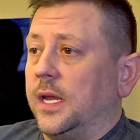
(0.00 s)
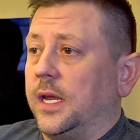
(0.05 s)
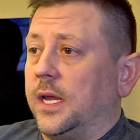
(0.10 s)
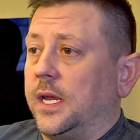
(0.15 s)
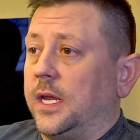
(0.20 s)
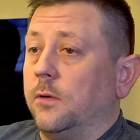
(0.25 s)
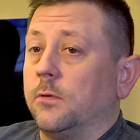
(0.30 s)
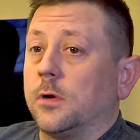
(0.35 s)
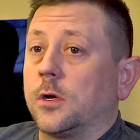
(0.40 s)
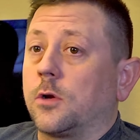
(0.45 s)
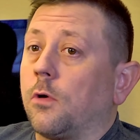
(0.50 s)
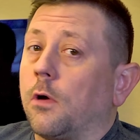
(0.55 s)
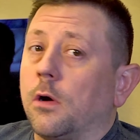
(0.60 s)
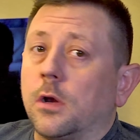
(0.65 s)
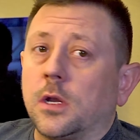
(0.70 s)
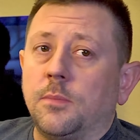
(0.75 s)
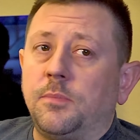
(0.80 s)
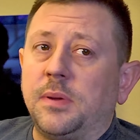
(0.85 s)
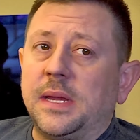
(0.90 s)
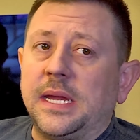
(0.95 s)
he would have
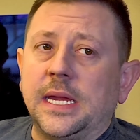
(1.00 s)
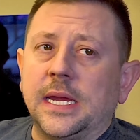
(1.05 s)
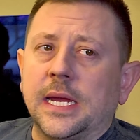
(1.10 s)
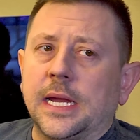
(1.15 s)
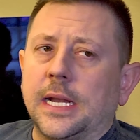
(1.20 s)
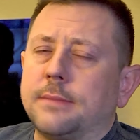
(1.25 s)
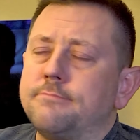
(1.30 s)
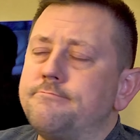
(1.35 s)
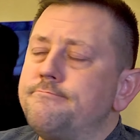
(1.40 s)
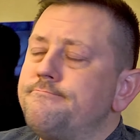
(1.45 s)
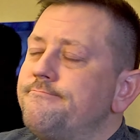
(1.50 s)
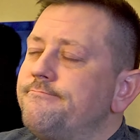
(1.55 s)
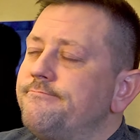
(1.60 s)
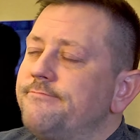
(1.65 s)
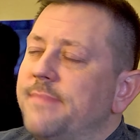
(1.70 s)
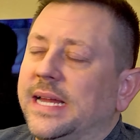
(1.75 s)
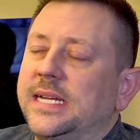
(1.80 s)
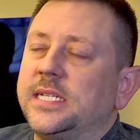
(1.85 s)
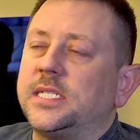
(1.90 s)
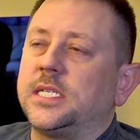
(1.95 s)
grown to be an
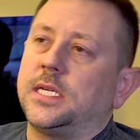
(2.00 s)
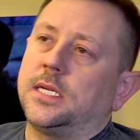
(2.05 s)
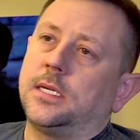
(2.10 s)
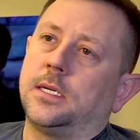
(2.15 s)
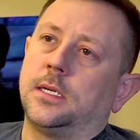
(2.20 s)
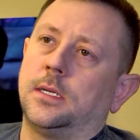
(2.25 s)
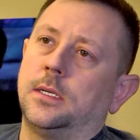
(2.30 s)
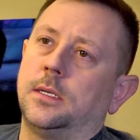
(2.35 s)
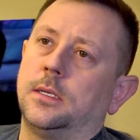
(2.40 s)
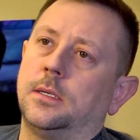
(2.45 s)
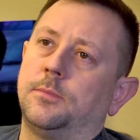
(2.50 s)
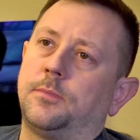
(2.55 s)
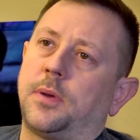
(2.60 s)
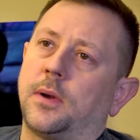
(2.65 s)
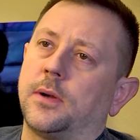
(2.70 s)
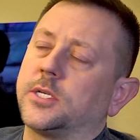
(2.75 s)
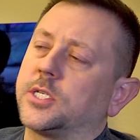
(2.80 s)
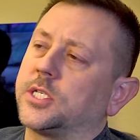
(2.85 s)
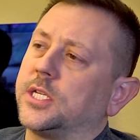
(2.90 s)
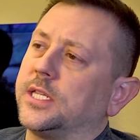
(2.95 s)
amazing
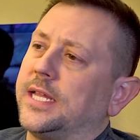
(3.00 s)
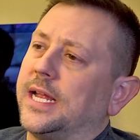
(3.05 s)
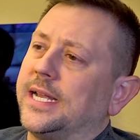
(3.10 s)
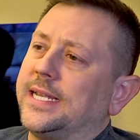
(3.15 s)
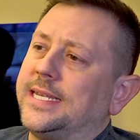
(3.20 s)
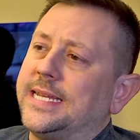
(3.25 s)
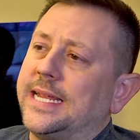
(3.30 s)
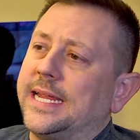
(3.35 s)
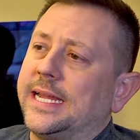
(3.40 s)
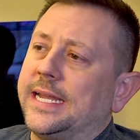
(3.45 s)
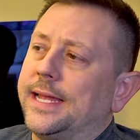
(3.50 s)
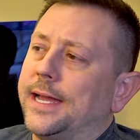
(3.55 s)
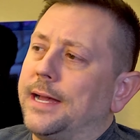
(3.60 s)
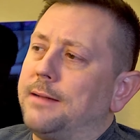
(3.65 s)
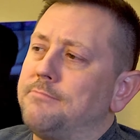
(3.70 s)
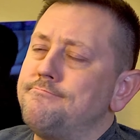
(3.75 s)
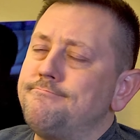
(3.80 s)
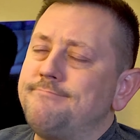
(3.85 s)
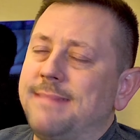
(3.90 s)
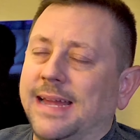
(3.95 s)
person that did
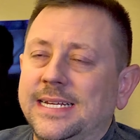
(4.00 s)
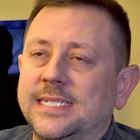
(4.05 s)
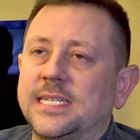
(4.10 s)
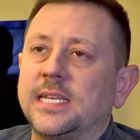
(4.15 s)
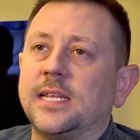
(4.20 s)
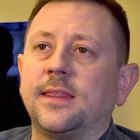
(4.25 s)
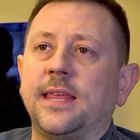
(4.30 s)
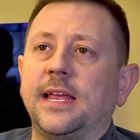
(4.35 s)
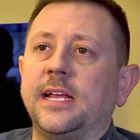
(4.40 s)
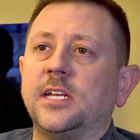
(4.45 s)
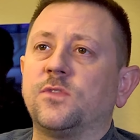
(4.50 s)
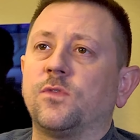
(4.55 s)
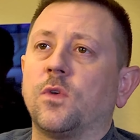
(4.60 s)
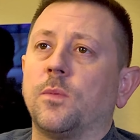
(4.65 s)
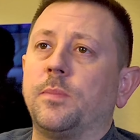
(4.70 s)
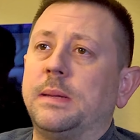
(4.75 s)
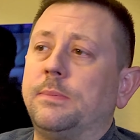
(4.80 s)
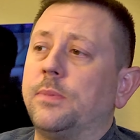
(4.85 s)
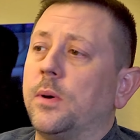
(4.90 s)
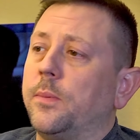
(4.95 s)
amazing things for
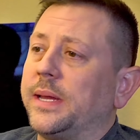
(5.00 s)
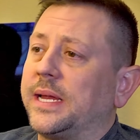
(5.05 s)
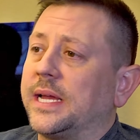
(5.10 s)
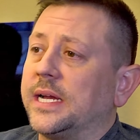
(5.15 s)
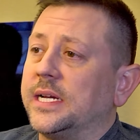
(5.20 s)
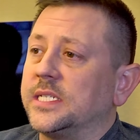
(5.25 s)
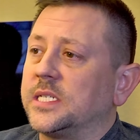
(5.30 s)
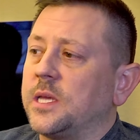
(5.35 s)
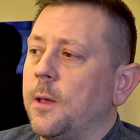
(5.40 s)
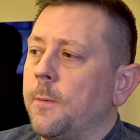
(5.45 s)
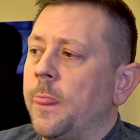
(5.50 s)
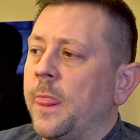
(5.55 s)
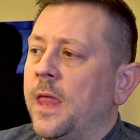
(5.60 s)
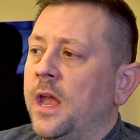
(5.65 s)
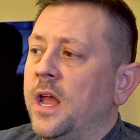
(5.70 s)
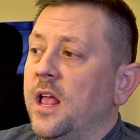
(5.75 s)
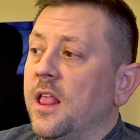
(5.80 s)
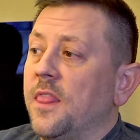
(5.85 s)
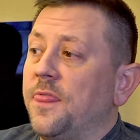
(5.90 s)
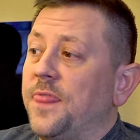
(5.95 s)
people, because
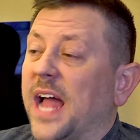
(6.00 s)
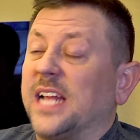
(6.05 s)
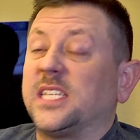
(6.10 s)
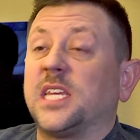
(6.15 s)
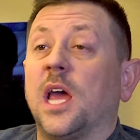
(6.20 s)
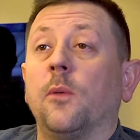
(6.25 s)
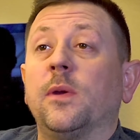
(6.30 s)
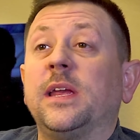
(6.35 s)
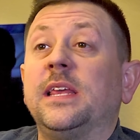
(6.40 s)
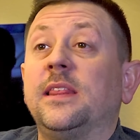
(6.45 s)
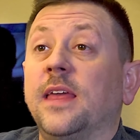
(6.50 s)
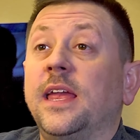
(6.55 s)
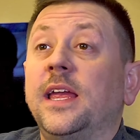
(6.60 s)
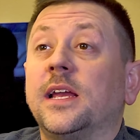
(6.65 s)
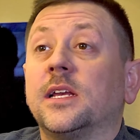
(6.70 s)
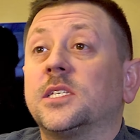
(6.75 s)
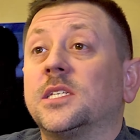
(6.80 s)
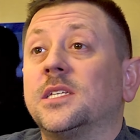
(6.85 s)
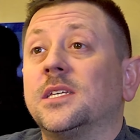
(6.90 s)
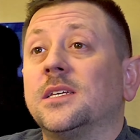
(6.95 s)
that's how he
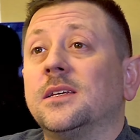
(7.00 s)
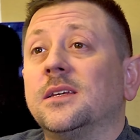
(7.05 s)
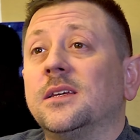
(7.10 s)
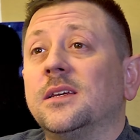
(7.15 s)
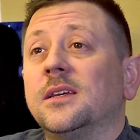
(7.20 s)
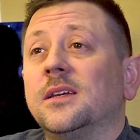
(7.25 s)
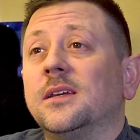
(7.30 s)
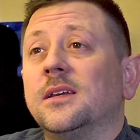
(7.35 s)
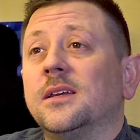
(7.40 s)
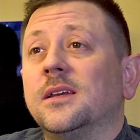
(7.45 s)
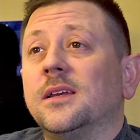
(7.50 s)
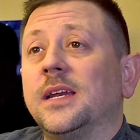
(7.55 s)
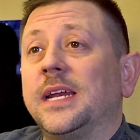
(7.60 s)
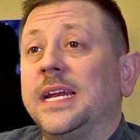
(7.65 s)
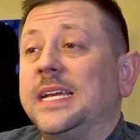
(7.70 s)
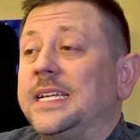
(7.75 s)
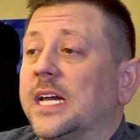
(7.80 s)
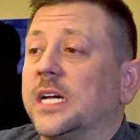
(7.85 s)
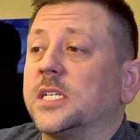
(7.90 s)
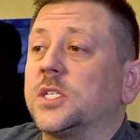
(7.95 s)
thinks.
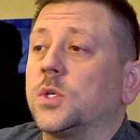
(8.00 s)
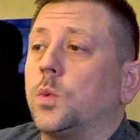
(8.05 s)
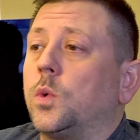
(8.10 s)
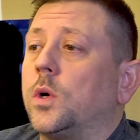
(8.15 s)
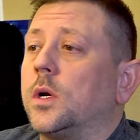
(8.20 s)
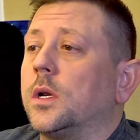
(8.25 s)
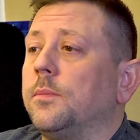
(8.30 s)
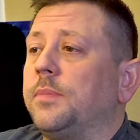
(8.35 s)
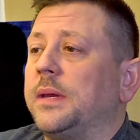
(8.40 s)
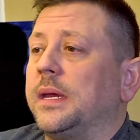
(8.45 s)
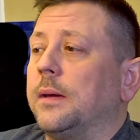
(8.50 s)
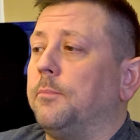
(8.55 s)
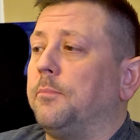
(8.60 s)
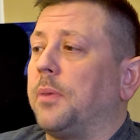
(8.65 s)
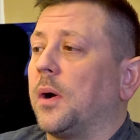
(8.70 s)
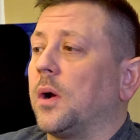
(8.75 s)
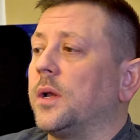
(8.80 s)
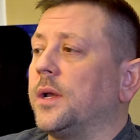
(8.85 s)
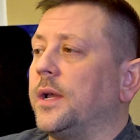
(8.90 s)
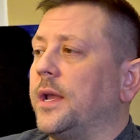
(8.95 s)
He doesn't want to be a
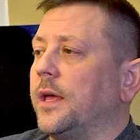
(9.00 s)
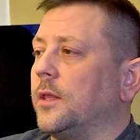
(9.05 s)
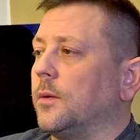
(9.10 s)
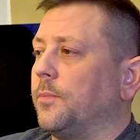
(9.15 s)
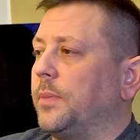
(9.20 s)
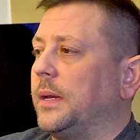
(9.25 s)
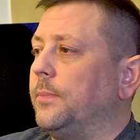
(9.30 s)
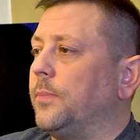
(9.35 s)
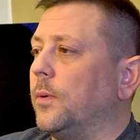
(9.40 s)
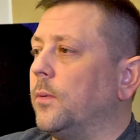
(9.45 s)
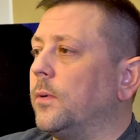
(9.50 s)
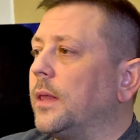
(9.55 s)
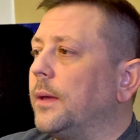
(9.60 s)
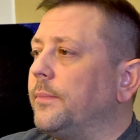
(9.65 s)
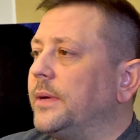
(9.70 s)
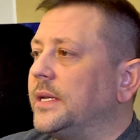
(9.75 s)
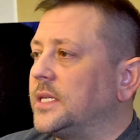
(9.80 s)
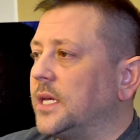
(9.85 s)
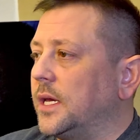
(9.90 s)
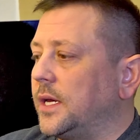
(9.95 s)
burden to other people. Well, let
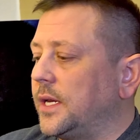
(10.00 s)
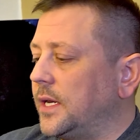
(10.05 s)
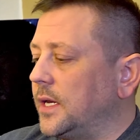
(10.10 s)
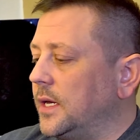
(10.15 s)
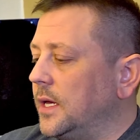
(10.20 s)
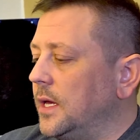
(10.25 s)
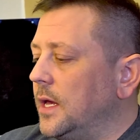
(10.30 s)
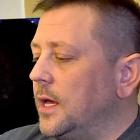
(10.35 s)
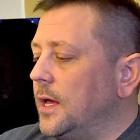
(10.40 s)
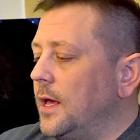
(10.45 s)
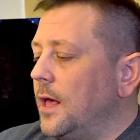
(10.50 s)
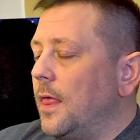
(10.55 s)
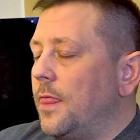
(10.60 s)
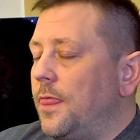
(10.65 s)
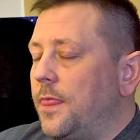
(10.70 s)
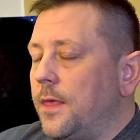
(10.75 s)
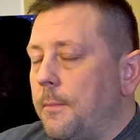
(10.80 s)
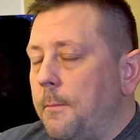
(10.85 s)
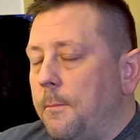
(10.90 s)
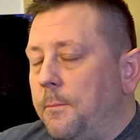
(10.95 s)
me tell you,
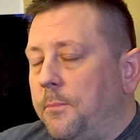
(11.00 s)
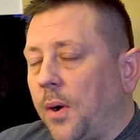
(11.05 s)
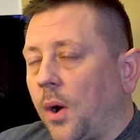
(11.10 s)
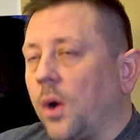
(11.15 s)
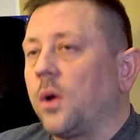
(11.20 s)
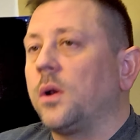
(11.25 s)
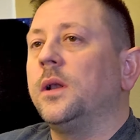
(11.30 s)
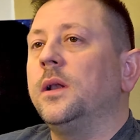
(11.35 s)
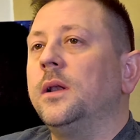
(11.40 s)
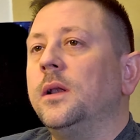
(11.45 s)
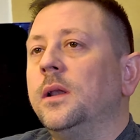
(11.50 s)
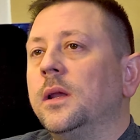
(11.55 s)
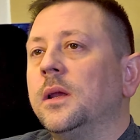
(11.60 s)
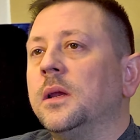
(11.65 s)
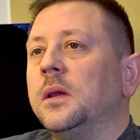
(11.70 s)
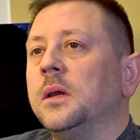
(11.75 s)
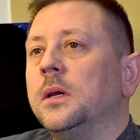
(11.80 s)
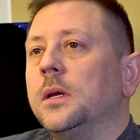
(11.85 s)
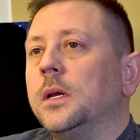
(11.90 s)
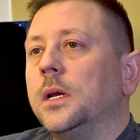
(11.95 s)
the burden
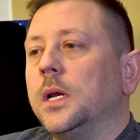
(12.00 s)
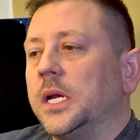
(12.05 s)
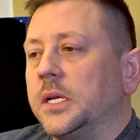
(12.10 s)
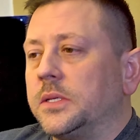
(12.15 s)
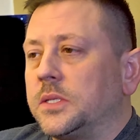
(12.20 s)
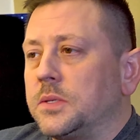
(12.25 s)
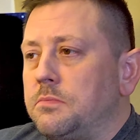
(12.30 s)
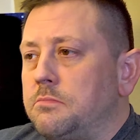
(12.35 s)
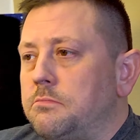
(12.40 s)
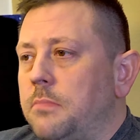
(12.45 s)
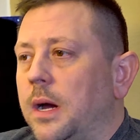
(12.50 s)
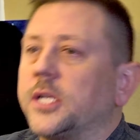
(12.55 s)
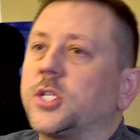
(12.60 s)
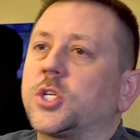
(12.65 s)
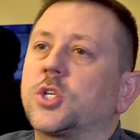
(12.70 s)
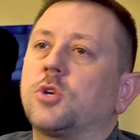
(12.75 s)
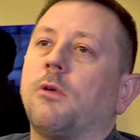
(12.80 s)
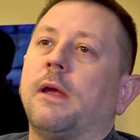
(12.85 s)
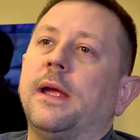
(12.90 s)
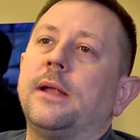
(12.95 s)
is
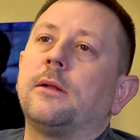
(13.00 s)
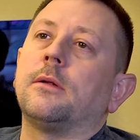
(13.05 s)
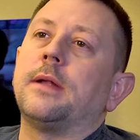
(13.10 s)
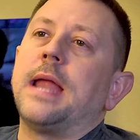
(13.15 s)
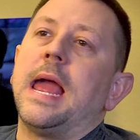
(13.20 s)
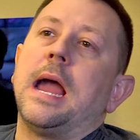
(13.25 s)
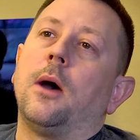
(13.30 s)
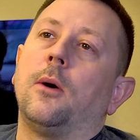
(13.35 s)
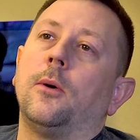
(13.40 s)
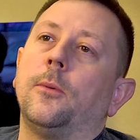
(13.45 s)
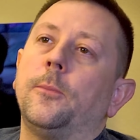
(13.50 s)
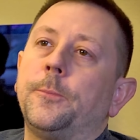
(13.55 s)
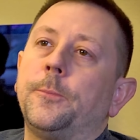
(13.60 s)
much greater now.